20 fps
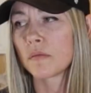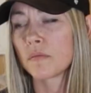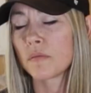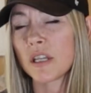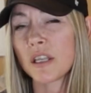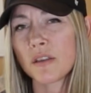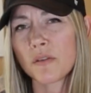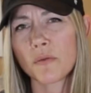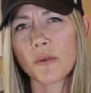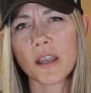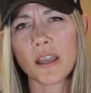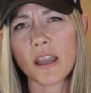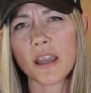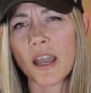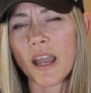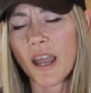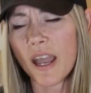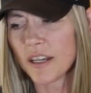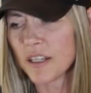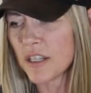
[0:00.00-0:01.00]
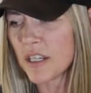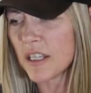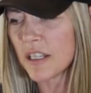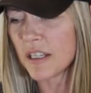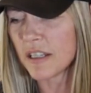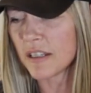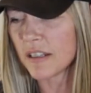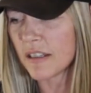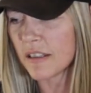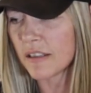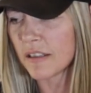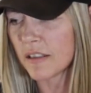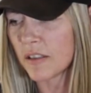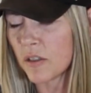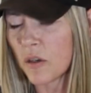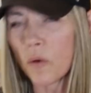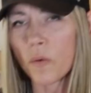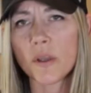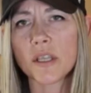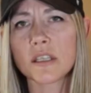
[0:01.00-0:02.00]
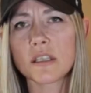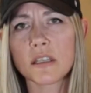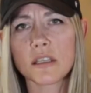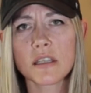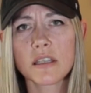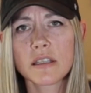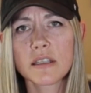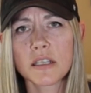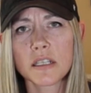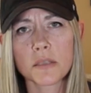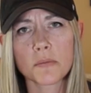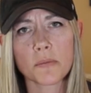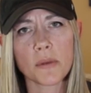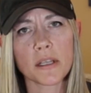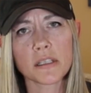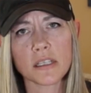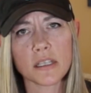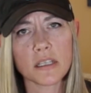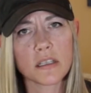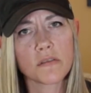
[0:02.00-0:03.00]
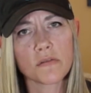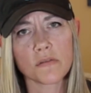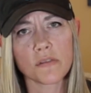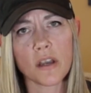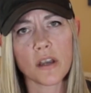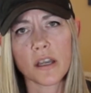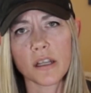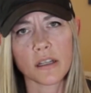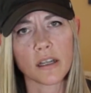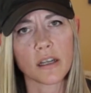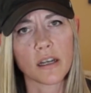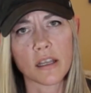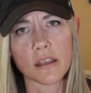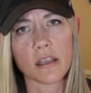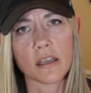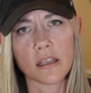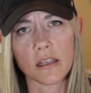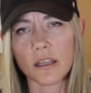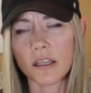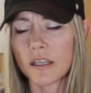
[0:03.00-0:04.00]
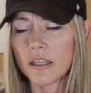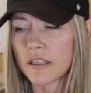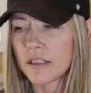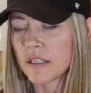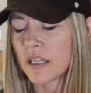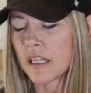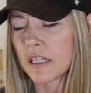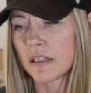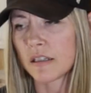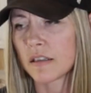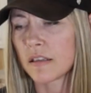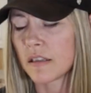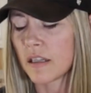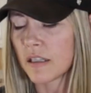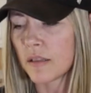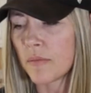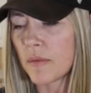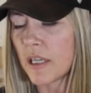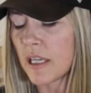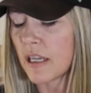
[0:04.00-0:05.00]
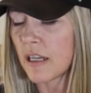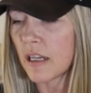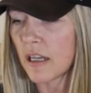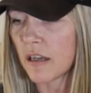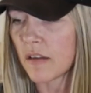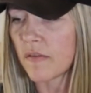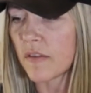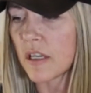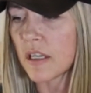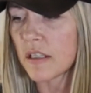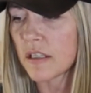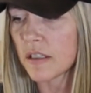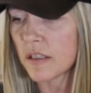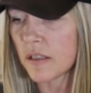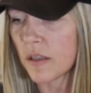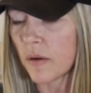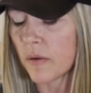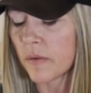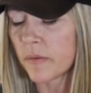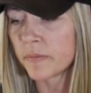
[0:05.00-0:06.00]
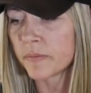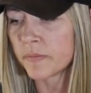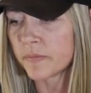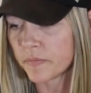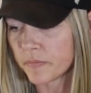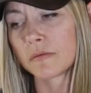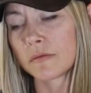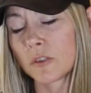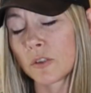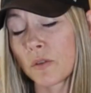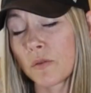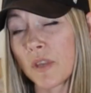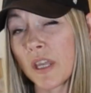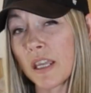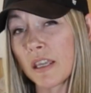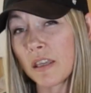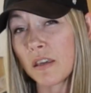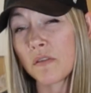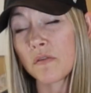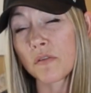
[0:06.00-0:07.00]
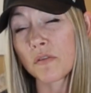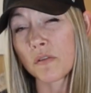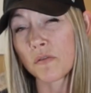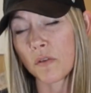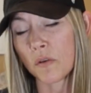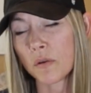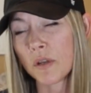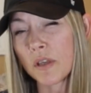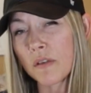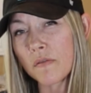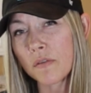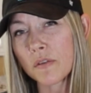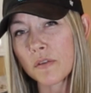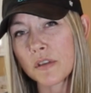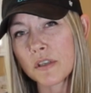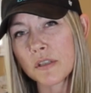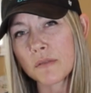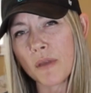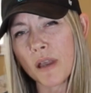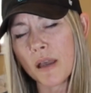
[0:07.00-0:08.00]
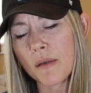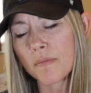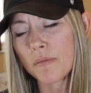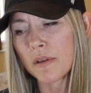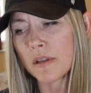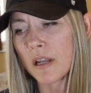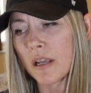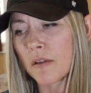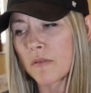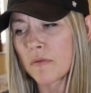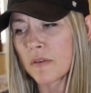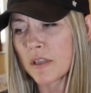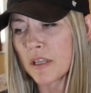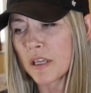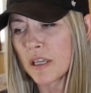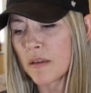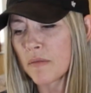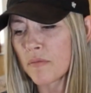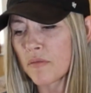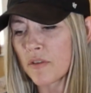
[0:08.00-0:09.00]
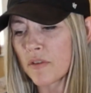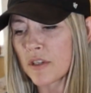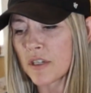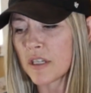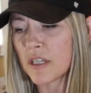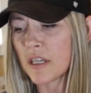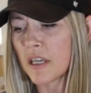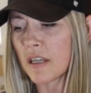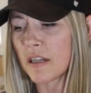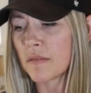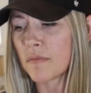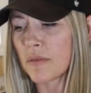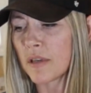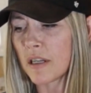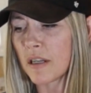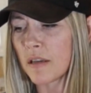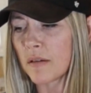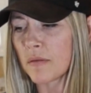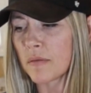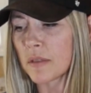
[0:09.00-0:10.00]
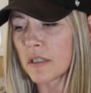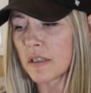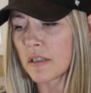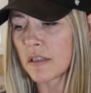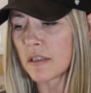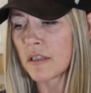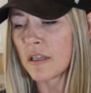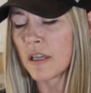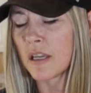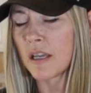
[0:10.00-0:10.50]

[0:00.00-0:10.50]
But either way, I actually didn't go into this expecting to find anything, like I said at the beginning of this. So, so thank you for voting for this map, and I really appreciated being able to